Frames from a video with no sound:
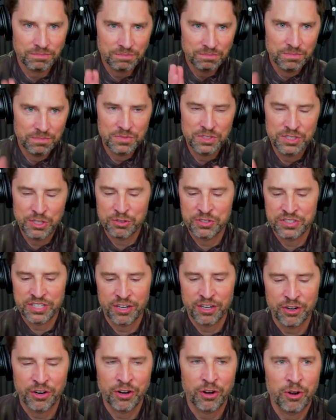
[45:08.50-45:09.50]
so set
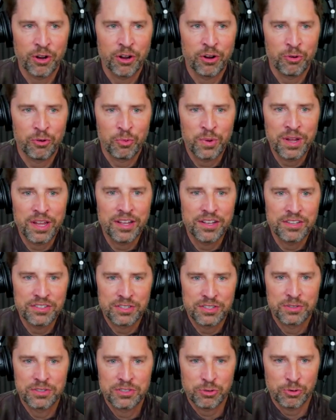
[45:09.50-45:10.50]
on our, our
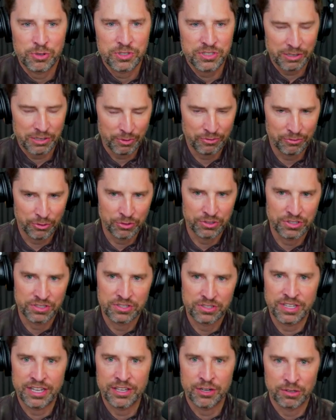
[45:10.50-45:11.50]
ways so it's like we've learned to
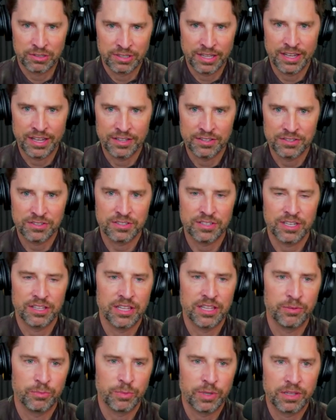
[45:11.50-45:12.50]
stay in our lanes and
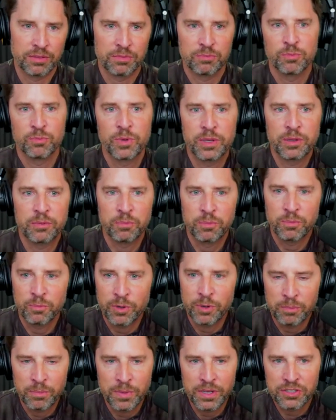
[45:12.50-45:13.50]
then we we
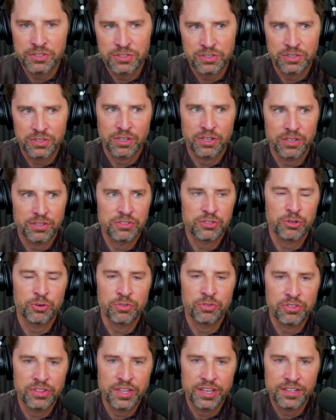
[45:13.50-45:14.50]
we mix on
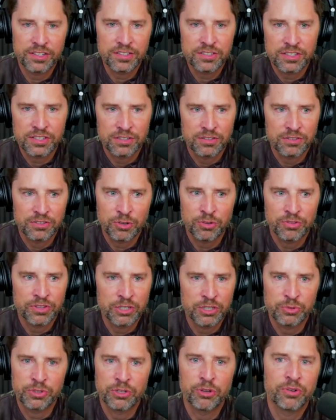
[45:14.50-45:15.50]
certain things and certain
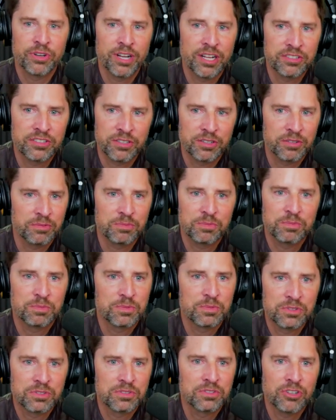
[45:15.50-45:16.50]
things we know not to
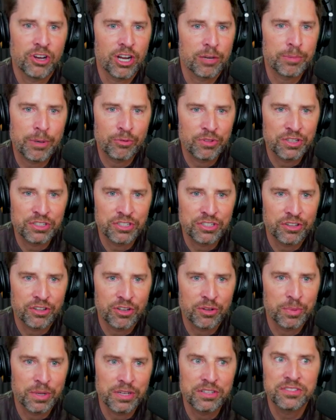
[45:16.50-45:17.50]
talk about with each
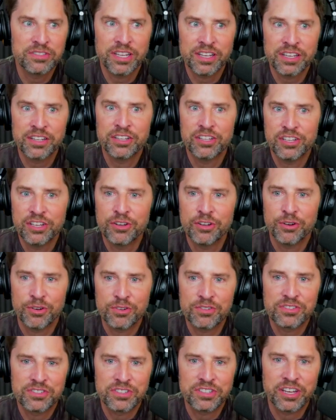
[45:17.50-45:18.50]
other but it's taken
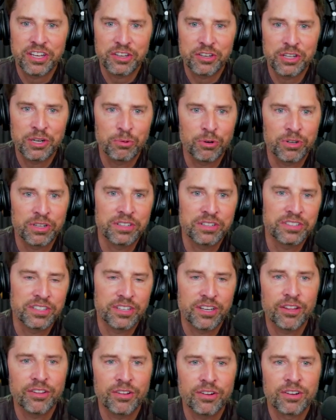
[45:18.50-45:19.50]
years to get good at working
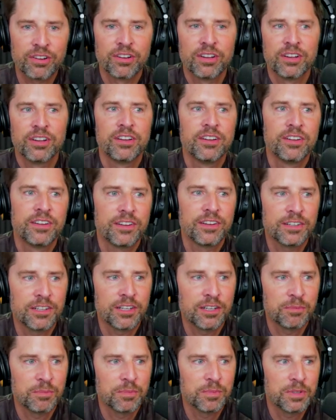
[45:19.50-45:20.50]
together
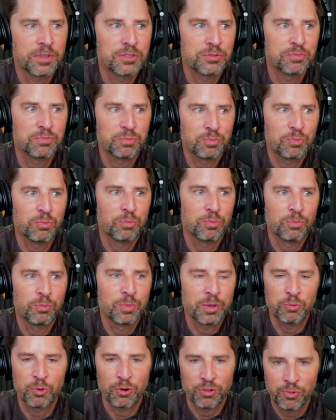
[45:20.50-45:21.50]
um, it's
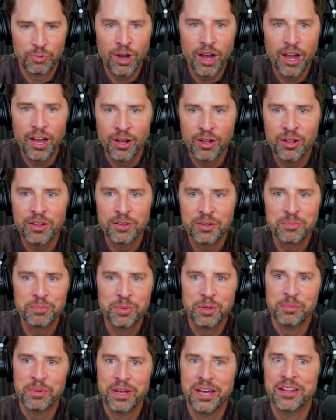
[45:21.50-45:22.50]
been worthwhile
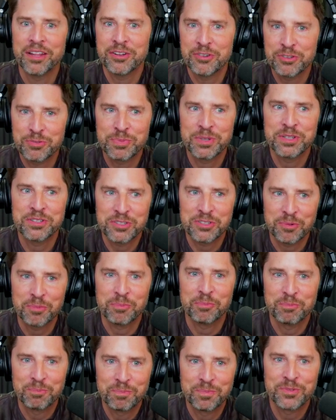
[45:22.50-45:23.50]
but man there's been
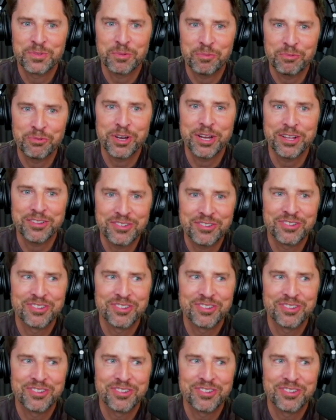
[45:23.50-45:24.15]
some some fights